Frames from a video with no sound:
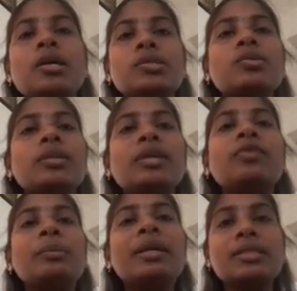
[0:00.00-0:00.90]
So that
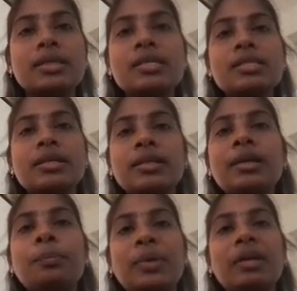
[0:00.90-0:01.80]
will be discussed in
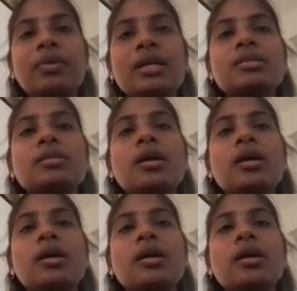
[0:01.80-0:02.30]
that previous